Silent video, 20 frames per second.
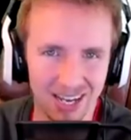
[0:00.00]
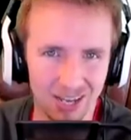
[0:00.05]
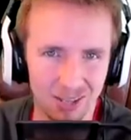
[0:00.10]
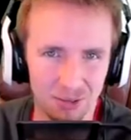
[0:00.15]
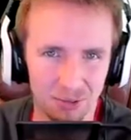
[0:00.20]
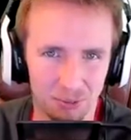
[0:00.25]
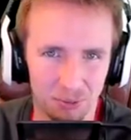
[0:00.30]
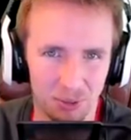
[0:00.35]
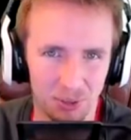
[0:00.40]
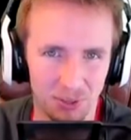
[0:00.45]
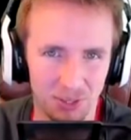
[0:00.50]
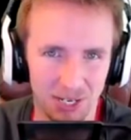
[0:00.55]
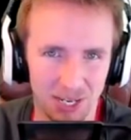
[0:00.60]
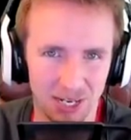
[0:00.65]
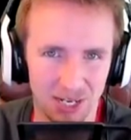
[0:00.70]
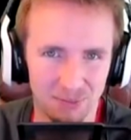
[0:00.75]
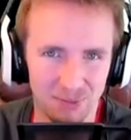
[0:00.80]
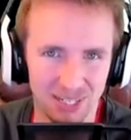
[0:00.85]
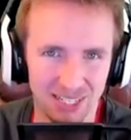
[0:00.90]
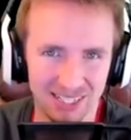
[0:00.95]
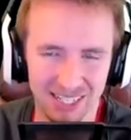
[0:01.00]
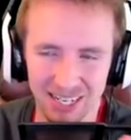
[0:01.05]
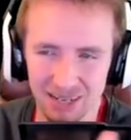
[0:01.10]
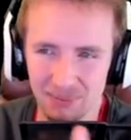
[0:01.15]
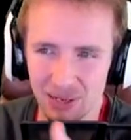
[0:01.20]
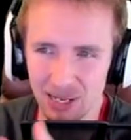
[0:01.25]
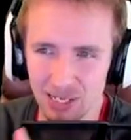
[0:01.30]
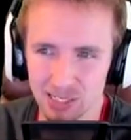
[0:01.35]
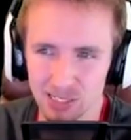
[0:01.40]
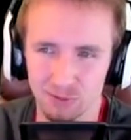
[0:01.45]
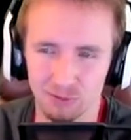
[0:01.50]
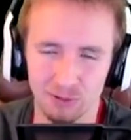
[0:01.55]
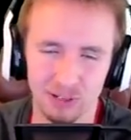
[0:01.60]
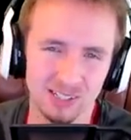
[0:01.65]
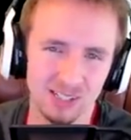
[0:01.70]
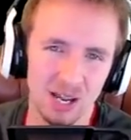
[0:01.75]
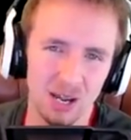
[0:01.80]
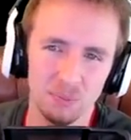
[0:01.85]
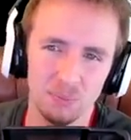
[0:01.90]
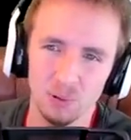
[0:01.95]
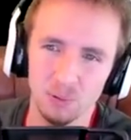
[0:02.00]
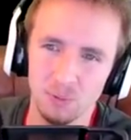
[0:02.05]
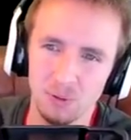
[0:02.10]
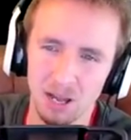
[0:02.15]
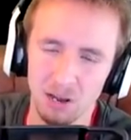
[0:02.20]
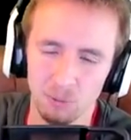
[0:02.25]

other on the enemy team. So, for example,